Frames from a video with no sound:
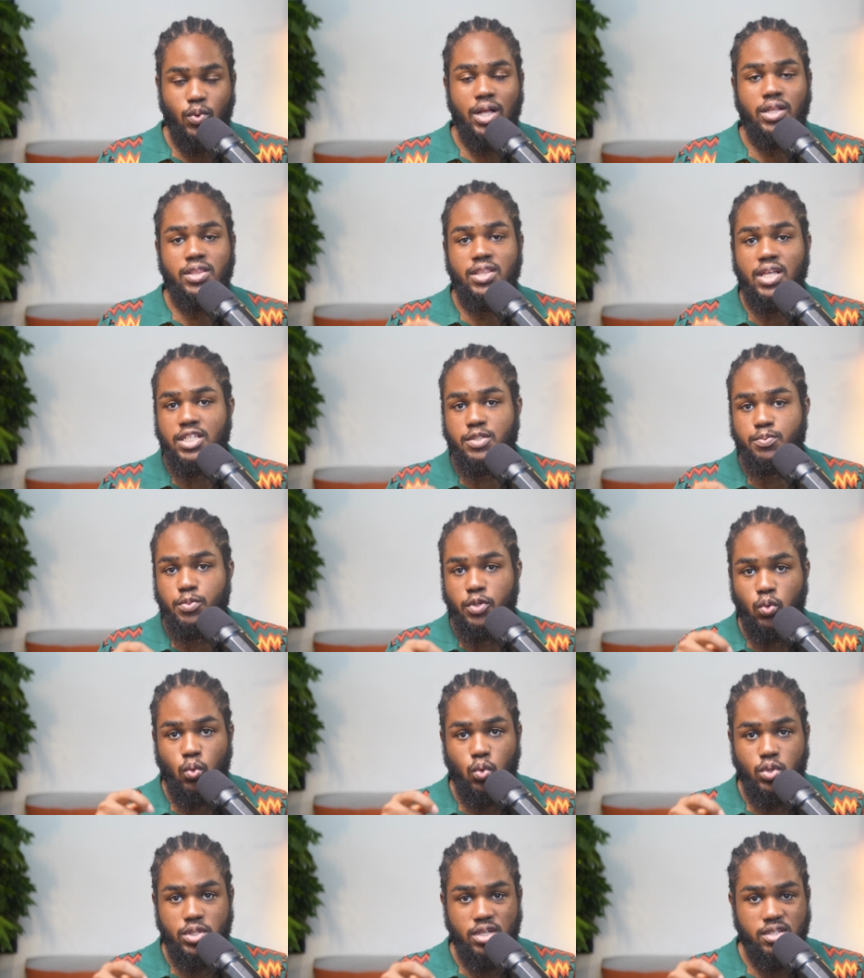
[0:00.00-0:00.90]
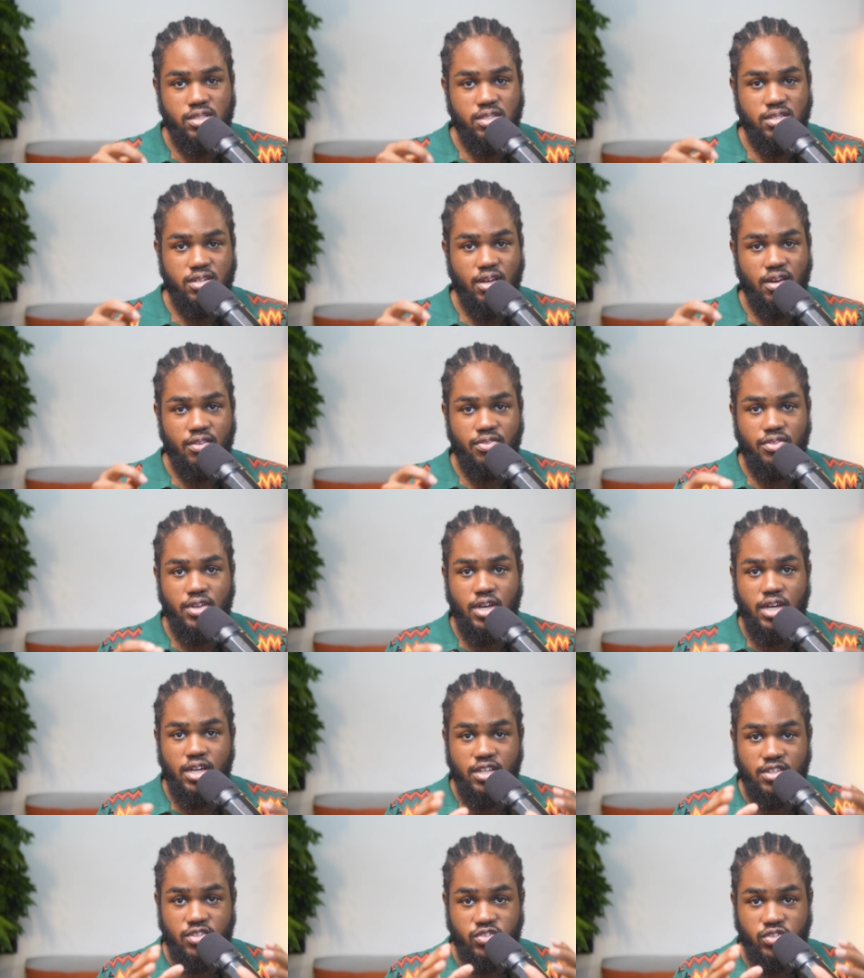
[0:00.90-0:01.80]
while that's been quoted to death,
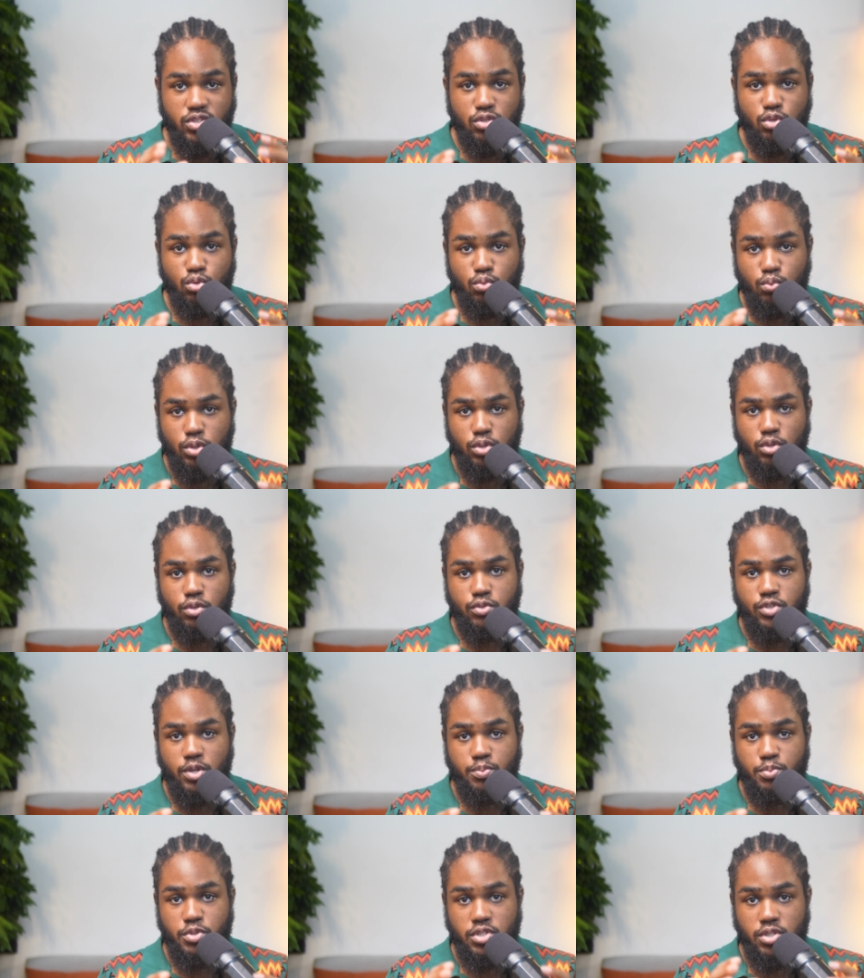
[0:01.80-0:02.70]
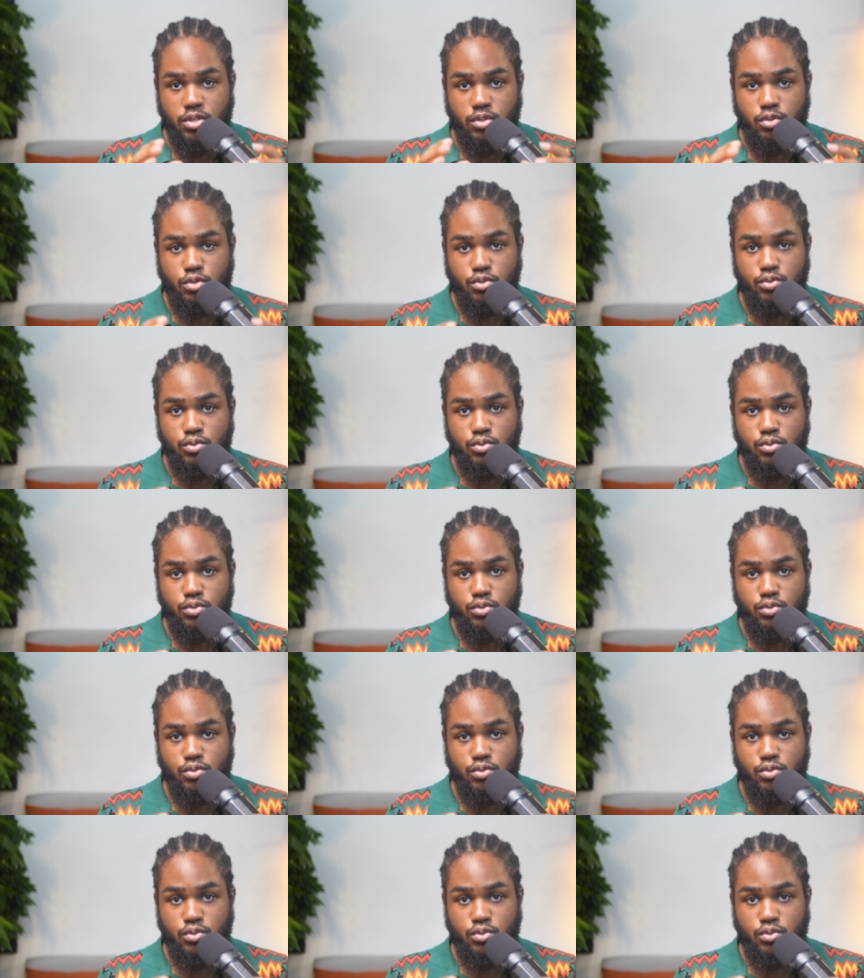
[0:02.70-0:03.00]
it's still 100%